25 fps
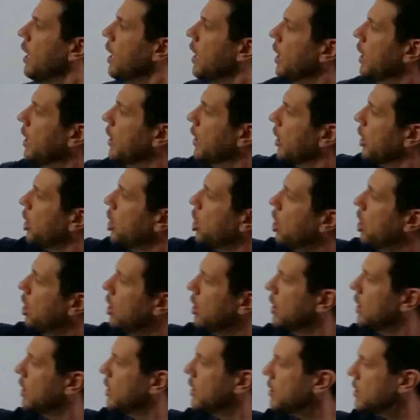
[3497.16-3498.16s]
An
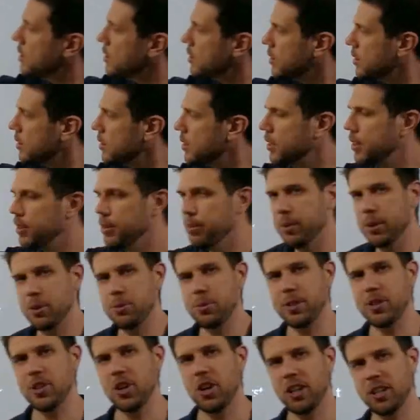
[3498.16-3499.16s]
occurrence, which
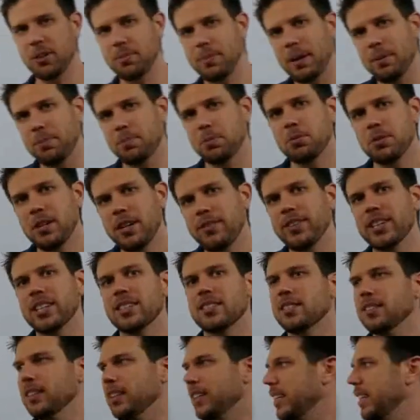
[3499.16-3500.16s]
we talked about
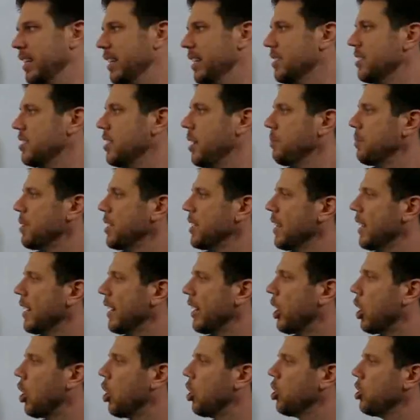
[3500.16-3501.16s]
previously, is something that
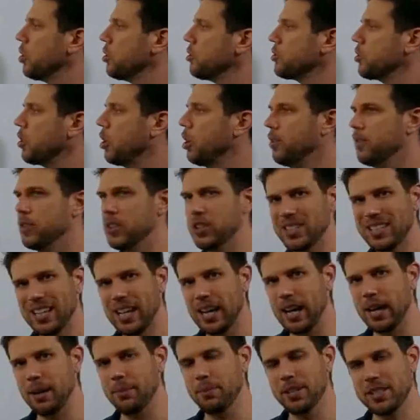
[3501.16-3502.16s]
occurs over
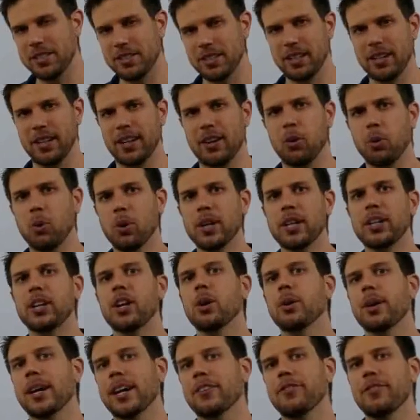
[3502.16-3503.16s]
time. It's an
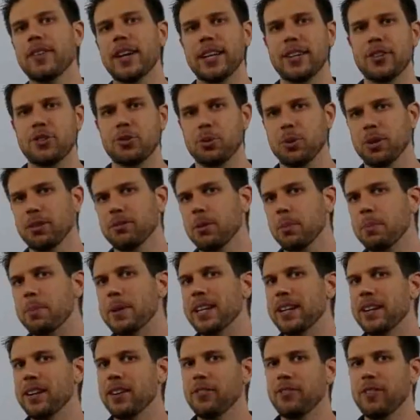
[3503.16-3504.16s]
ongoing event or a
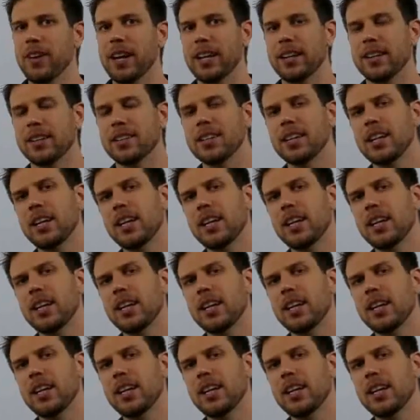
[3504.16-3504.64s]
repeated event.